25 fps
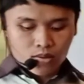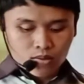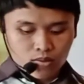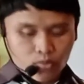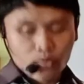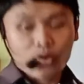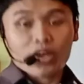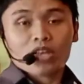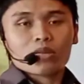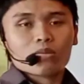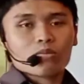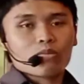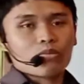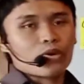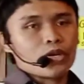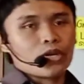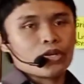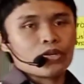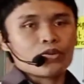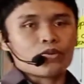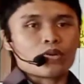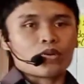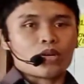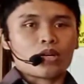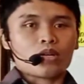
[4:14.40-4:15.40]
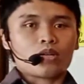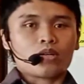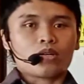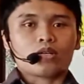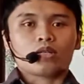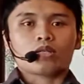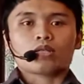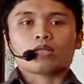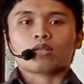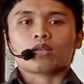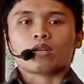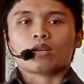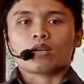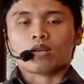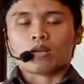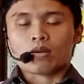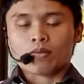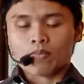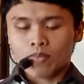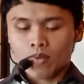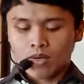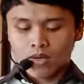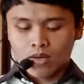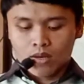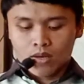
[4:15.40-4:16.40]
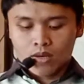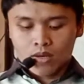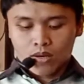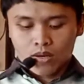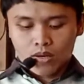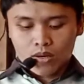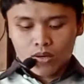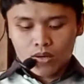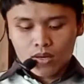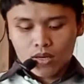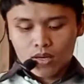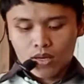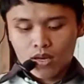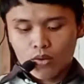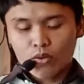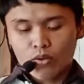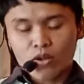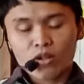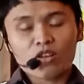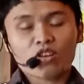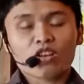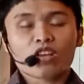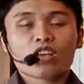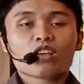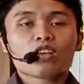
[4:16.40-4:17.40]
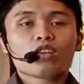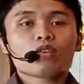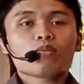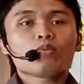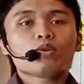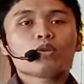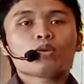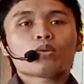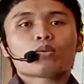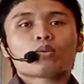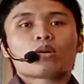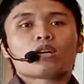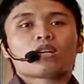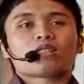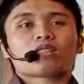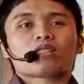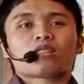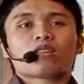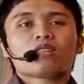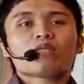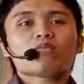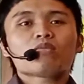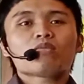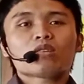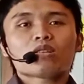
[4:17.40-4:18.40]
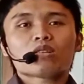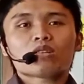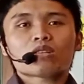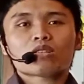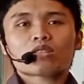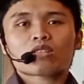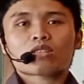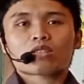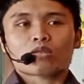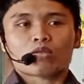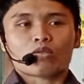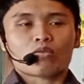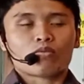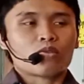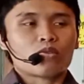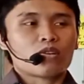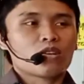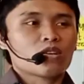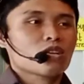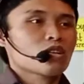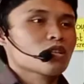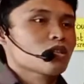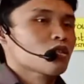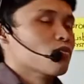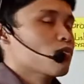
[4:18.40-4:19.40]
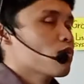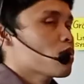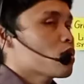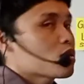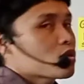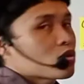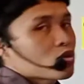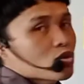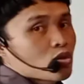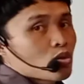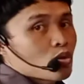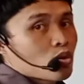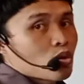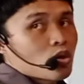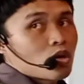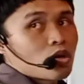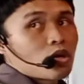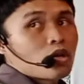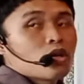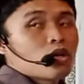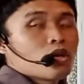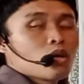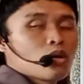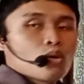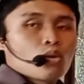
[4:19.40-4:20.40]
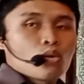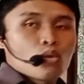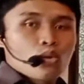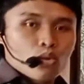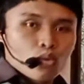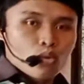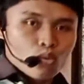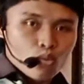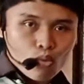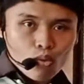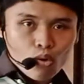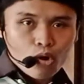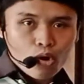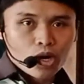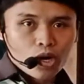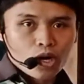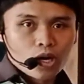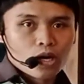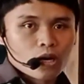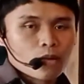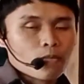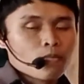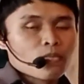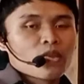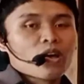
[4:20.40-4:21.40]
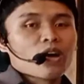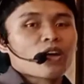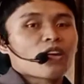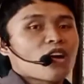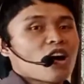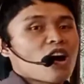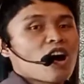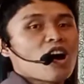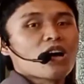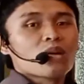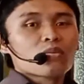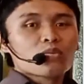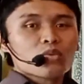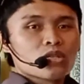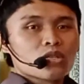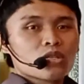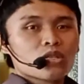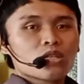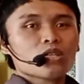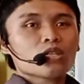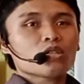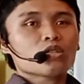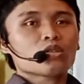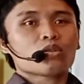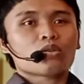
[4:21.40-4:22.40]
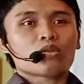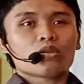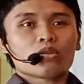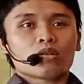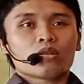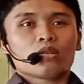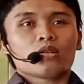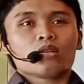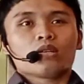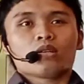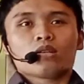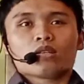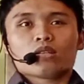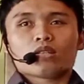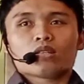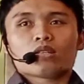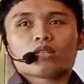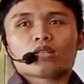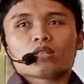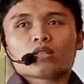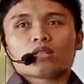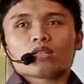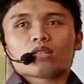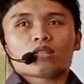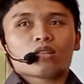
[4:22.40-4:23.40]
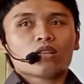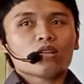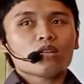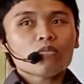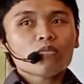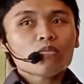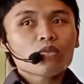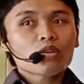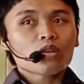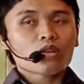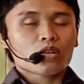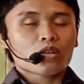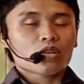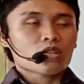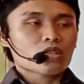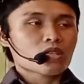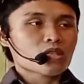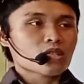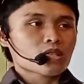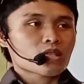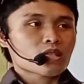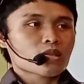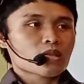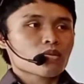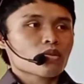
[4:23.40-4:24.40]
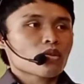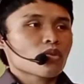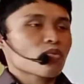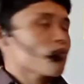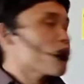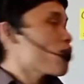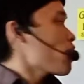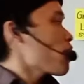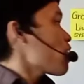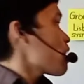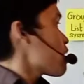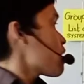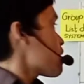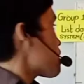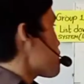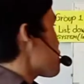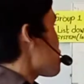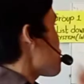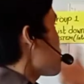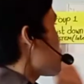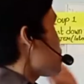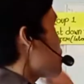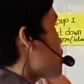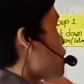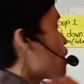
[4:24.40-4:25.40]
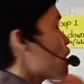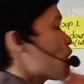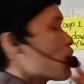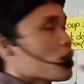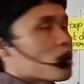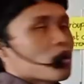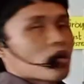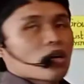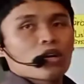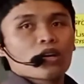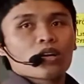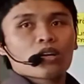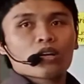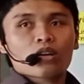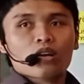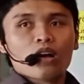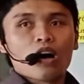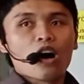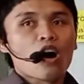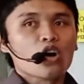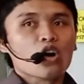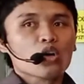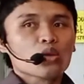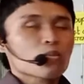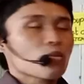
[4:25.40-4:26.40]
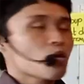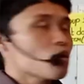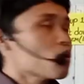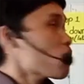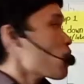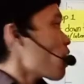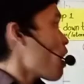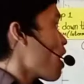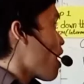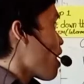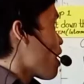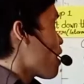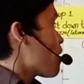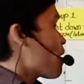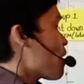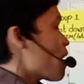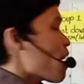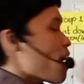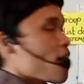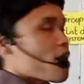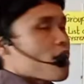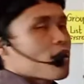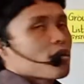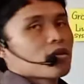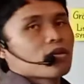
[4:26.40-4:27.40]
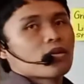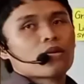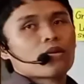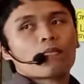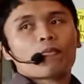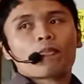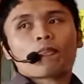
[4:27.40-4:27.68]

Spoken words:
whiteboard rather, sige. Okay, I will give you a 10 minutes to participate your work. And after your 10 minutes, face your output here, and